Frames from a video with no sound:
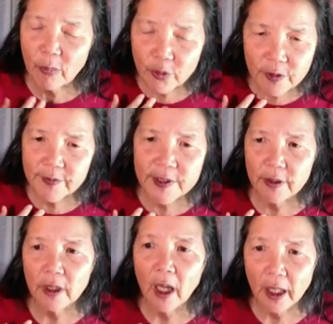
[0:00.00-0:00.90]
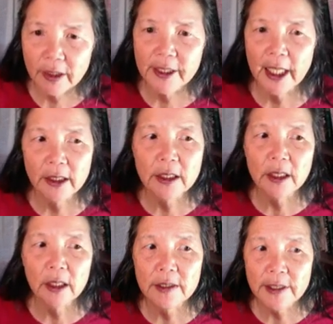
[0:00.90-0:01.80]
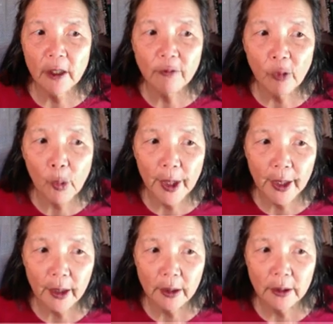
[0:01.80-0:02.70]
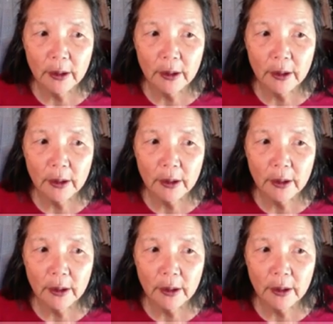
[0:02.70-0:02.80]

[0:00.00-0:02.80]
Most of us are not that self-aware.